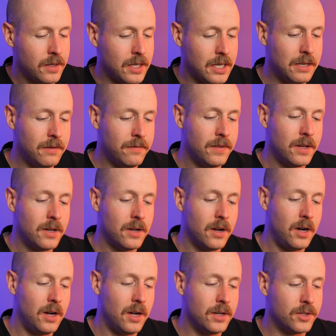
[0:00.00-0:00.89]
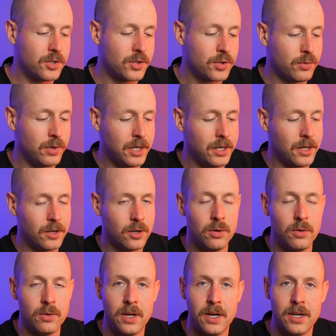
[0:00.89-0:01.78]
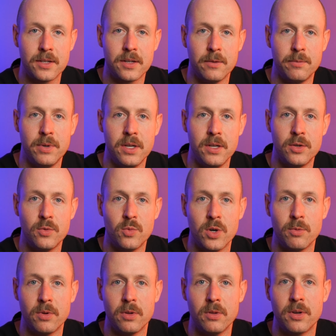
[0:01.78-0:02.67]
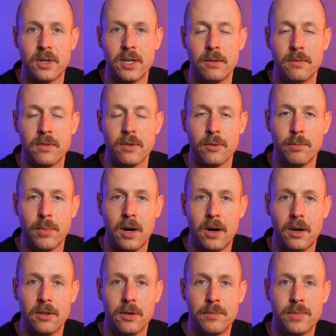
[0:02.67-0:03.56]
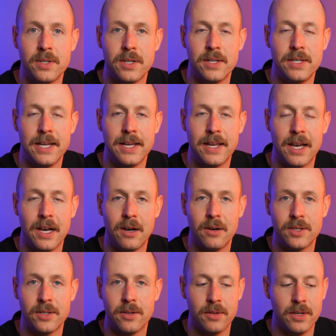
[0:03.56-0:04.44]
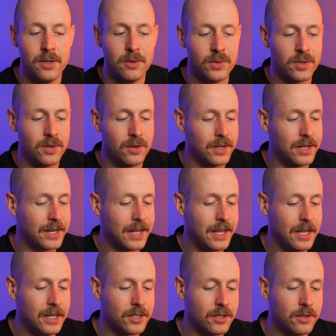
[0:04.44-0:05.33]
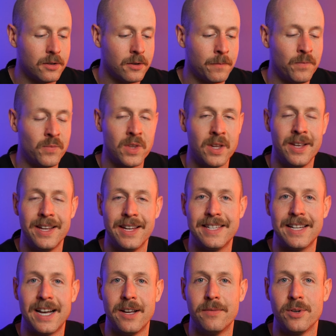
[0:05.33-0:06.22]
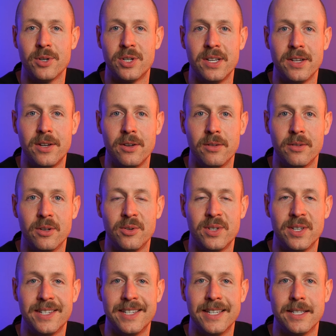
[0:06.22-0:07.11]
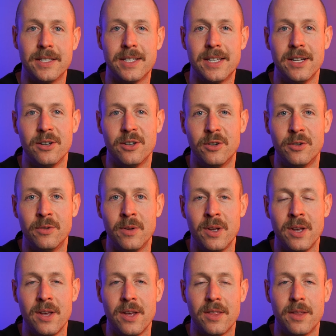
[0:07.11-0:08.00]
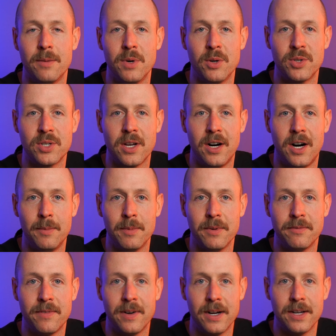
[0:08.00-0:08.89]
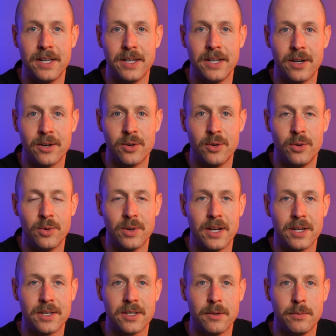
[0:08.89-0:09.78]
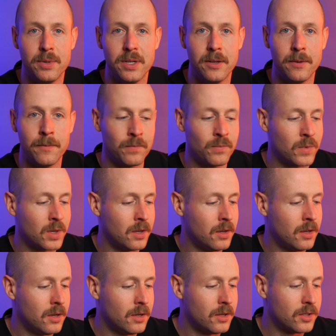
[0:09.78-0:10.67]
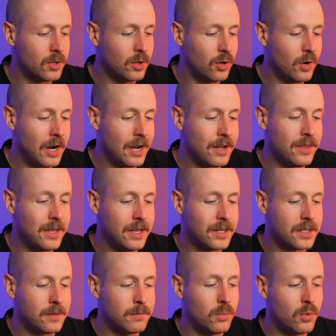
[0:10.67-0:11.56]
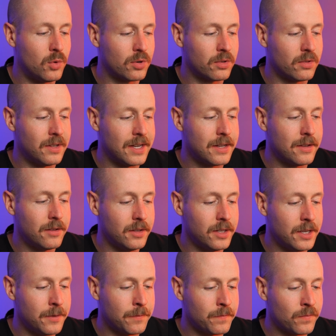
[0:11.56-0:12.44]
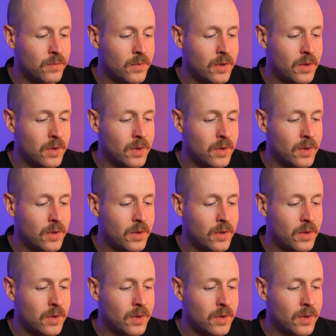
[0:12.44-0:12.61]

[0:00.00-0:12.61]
even on screening colonoscopies where we're looking for polyps to take out so they don't turn into cancer, diverticulosis is still the most common finding on colonoscopy. So I think it's more likely,